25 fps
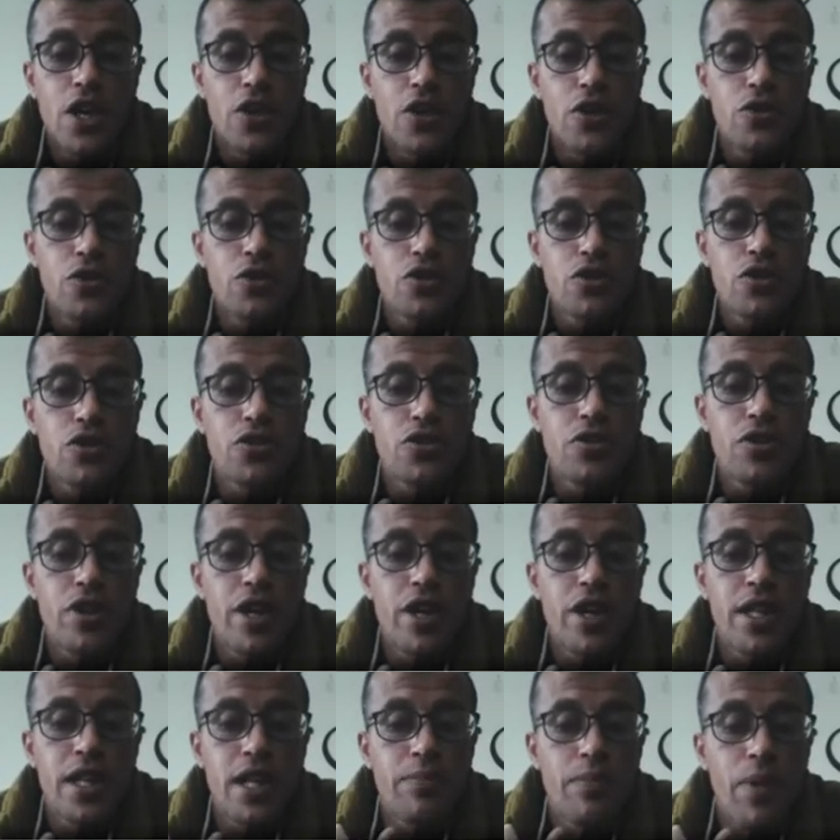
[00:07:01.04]
You should
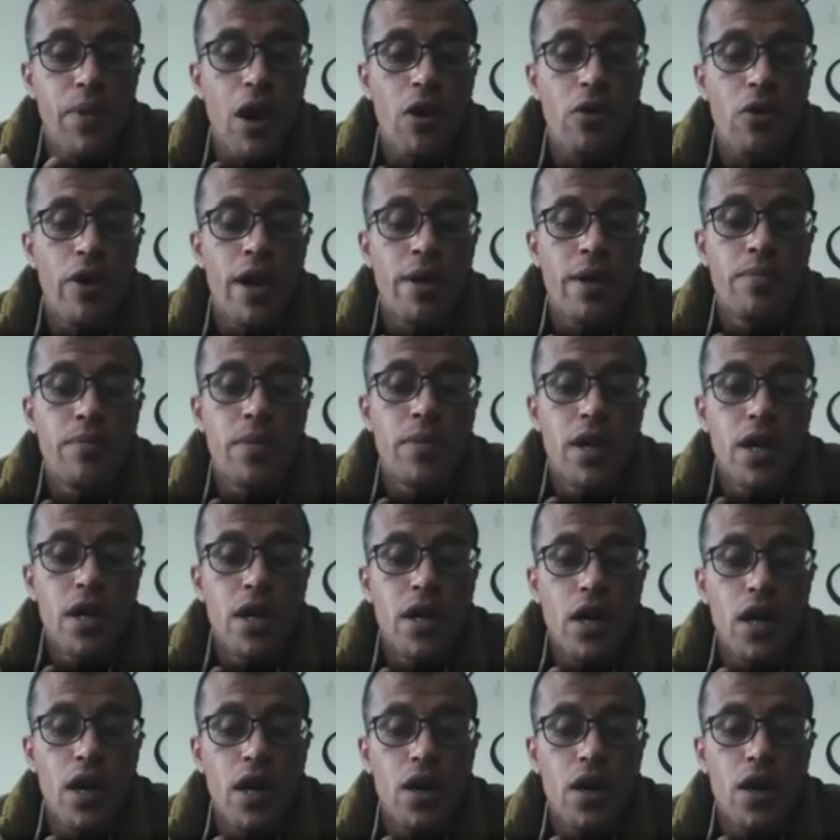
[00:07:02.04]
read a poem
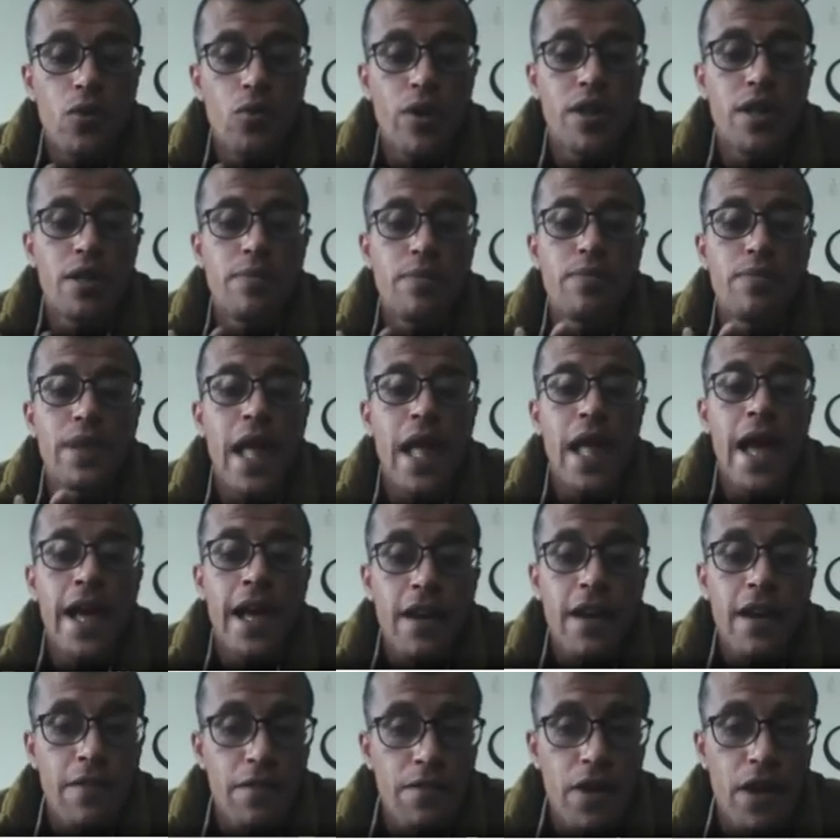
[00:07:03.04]
with a
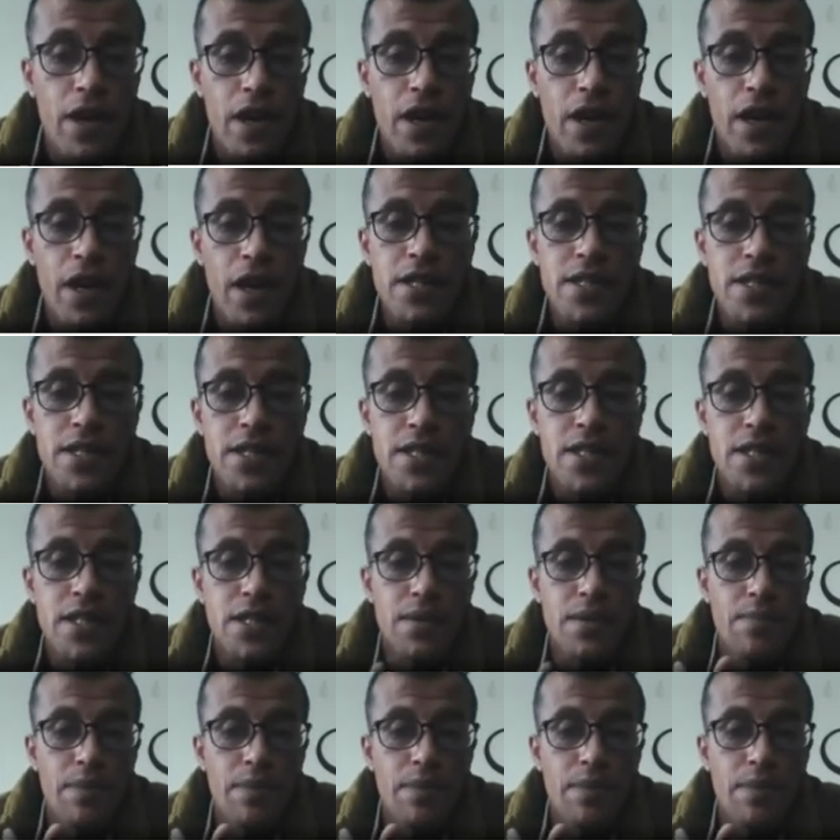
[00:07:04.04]
blank verse.